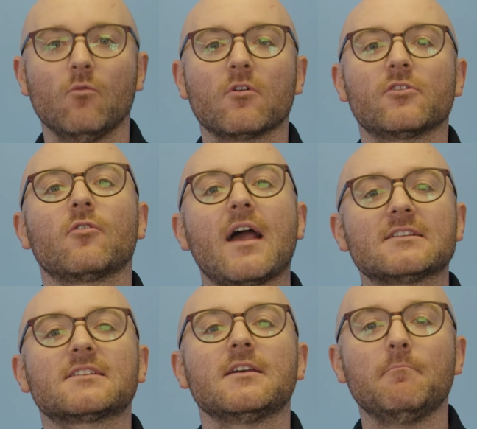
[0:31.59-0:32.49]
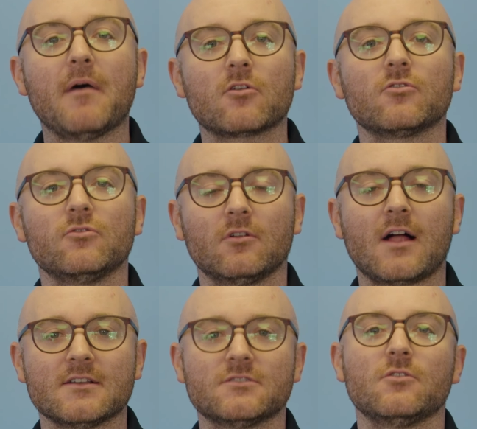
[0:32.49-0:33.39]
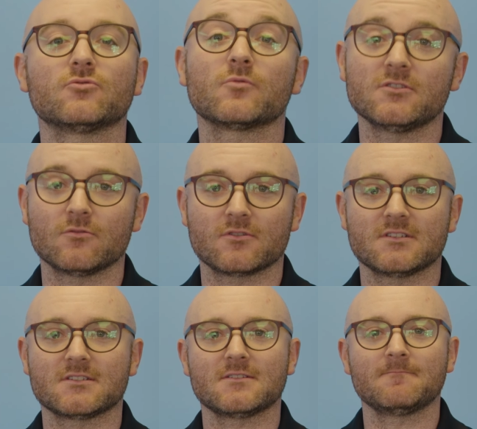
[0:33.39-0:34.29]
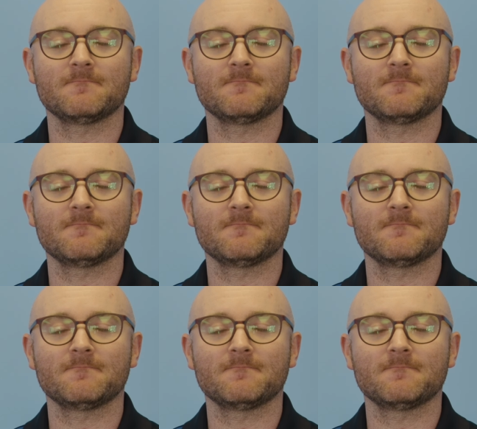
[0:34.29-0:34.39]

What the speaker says: where the grass can better utilize those resources.